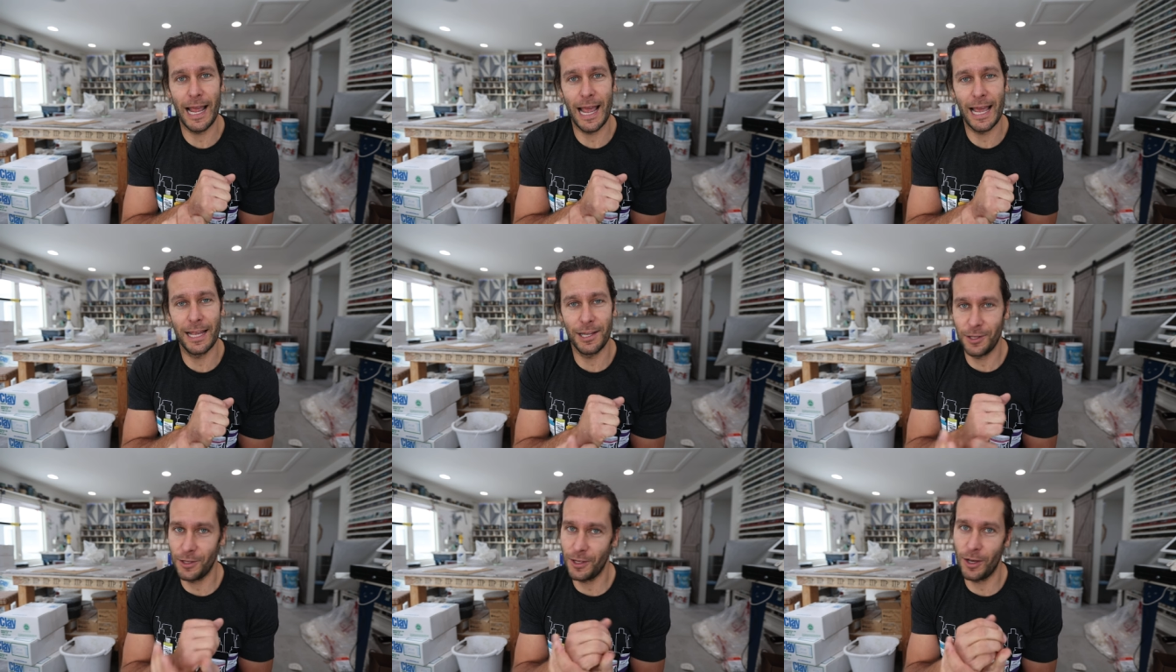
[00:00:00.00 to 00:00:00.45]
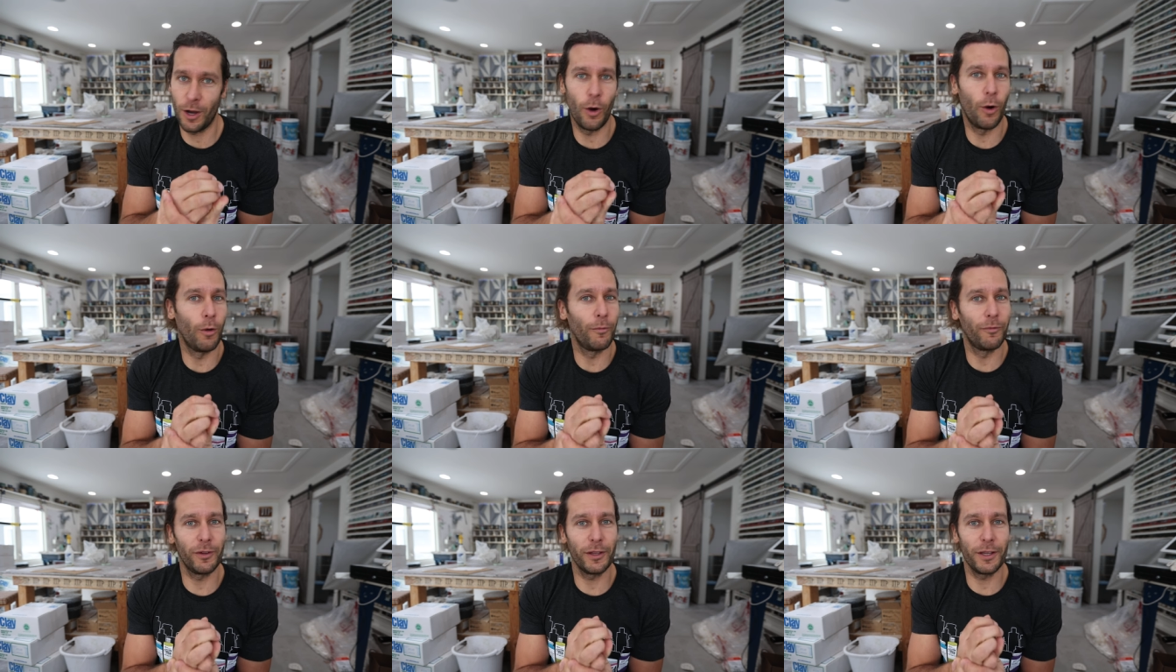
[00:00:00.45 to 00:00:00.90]
And
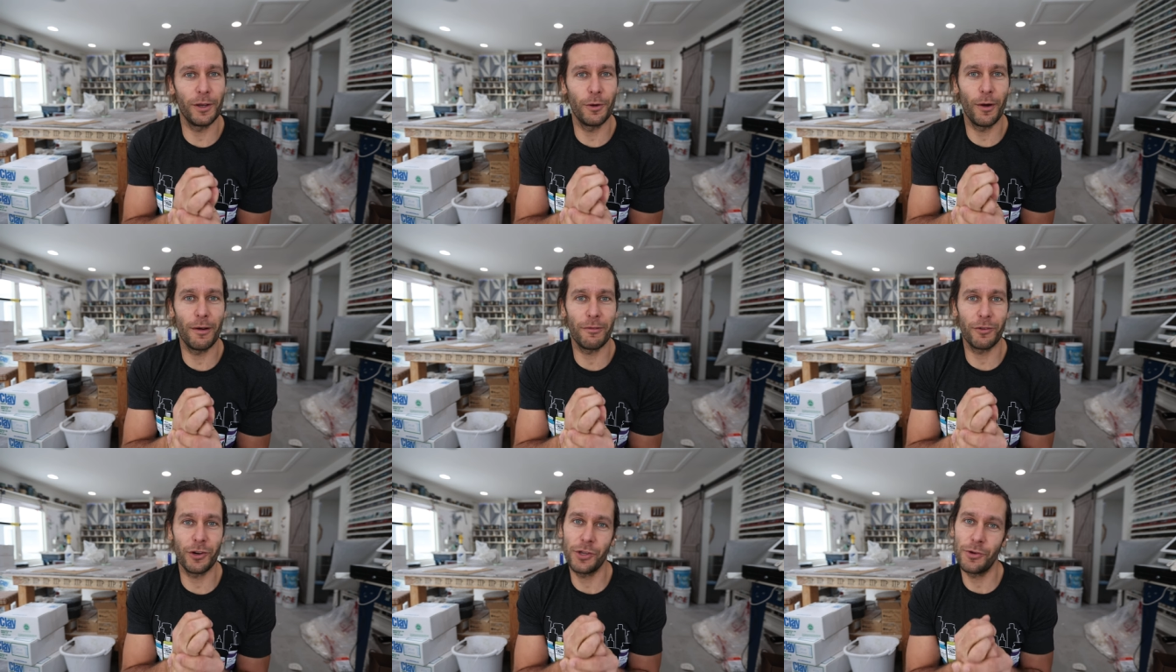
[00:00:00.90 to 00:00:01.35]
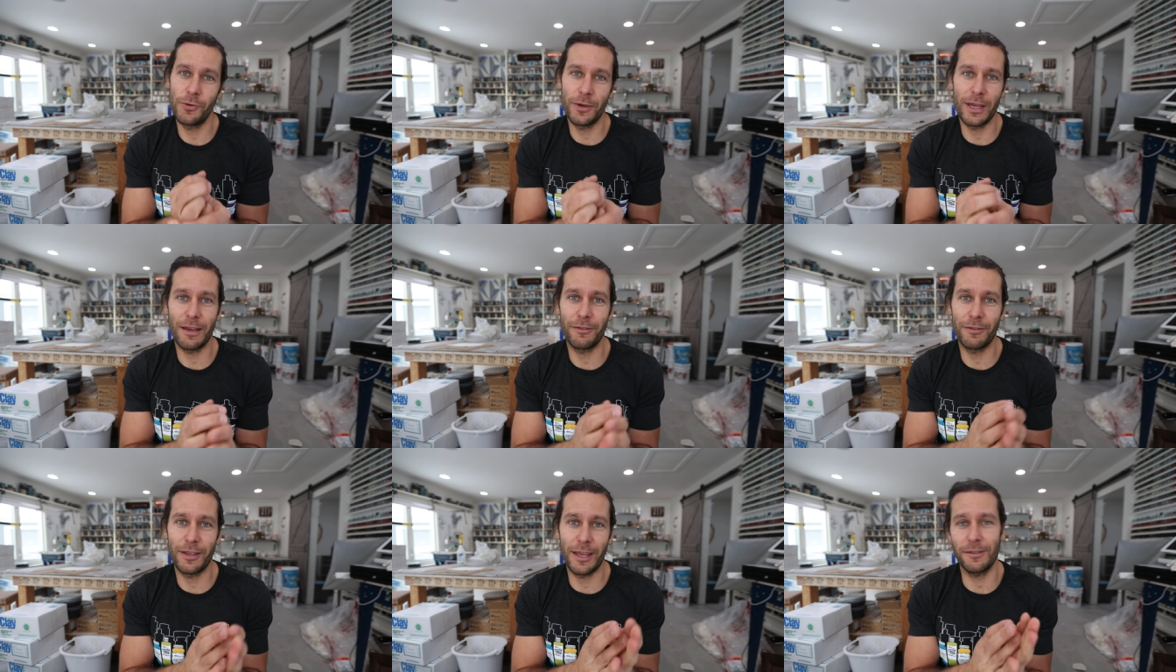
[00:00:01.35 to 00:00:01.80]
hopefully whoever you
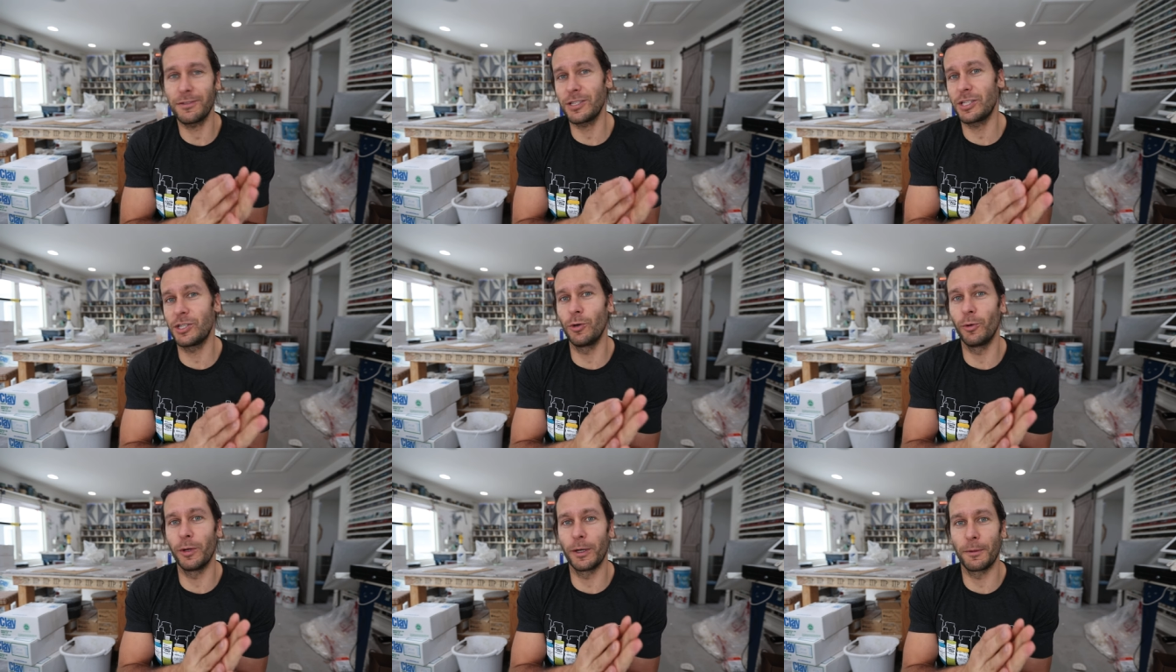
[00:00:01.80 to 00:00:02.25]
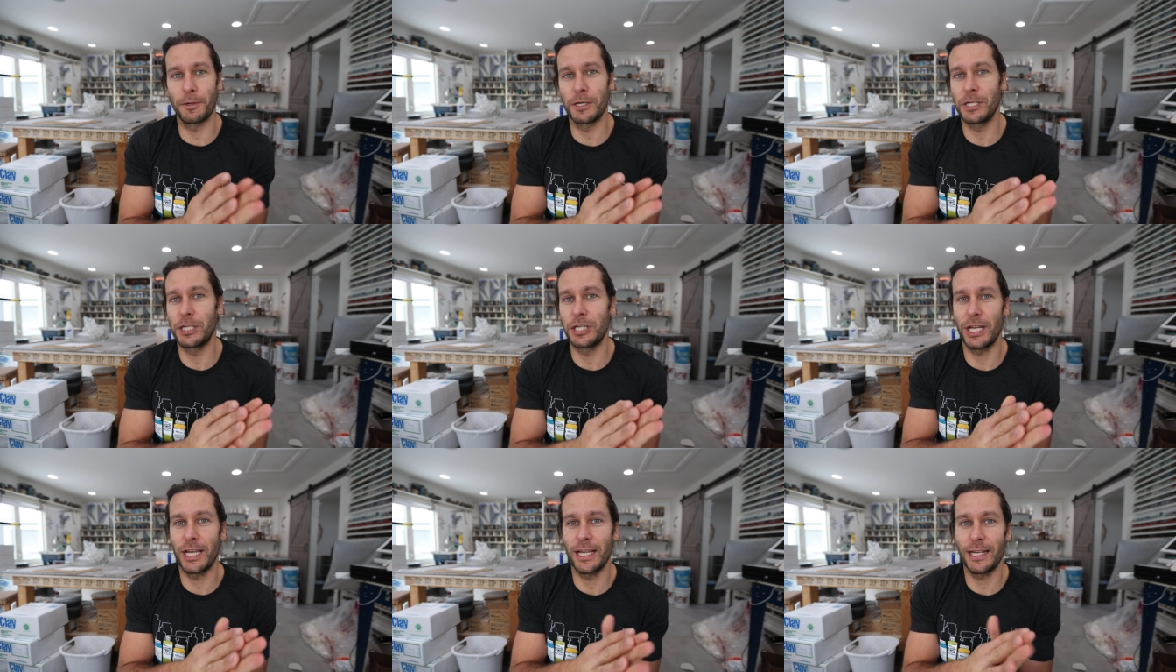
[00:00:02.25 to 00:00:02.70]
give gifts to would
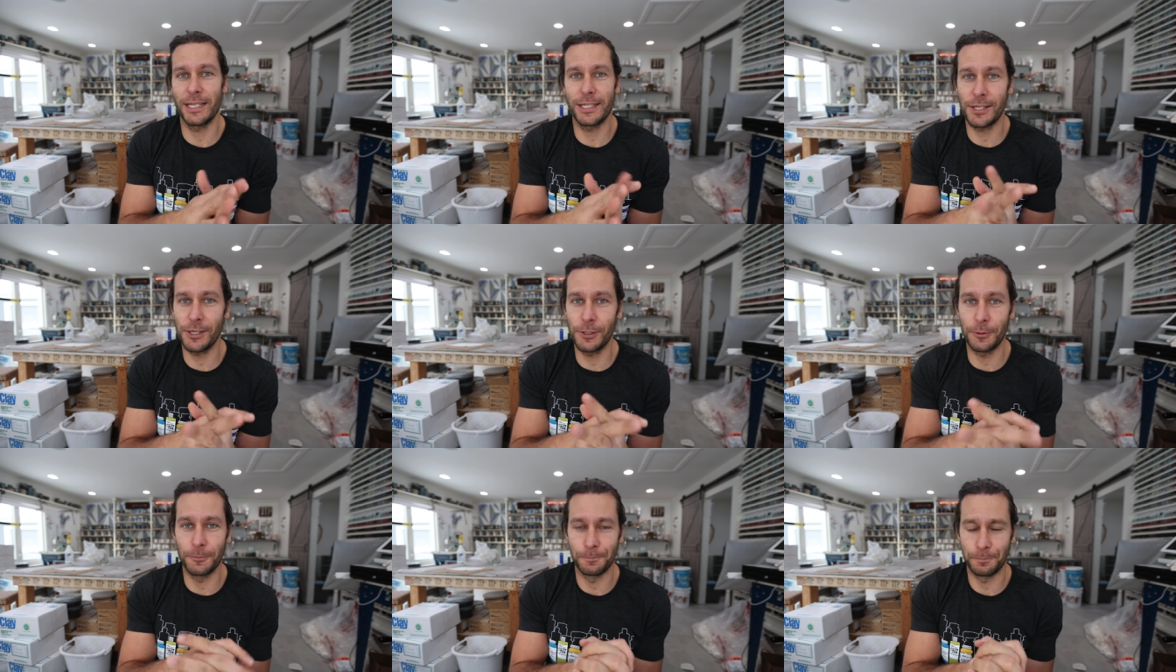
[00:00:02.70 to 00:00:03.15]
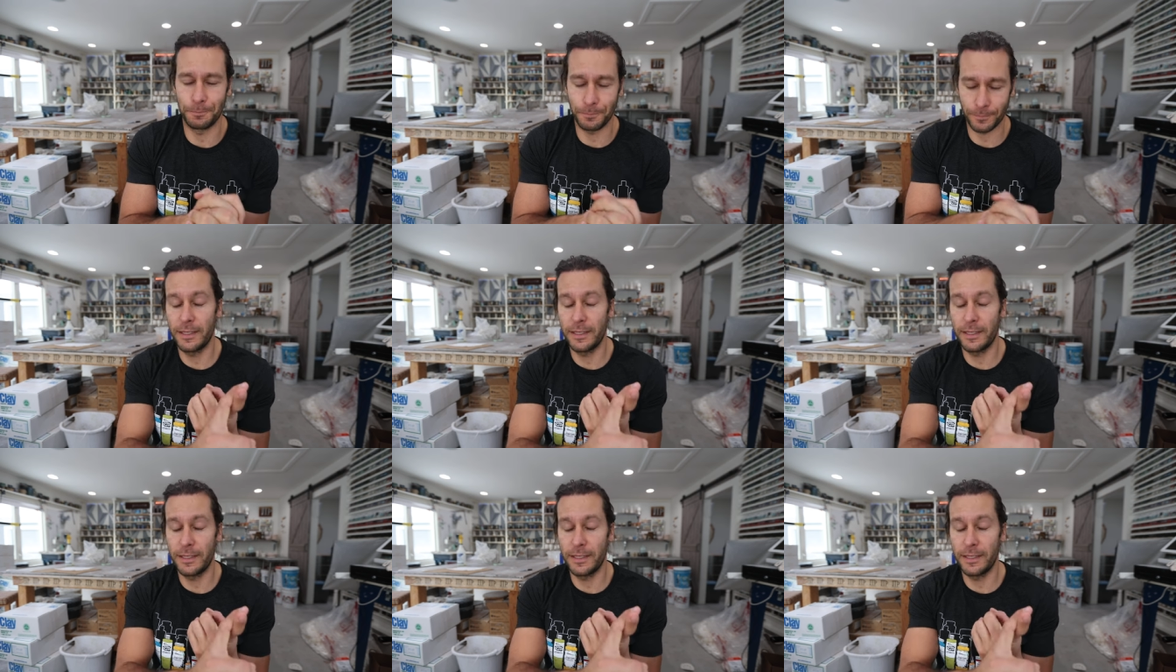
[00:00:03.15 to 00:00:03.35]
appreciate it too.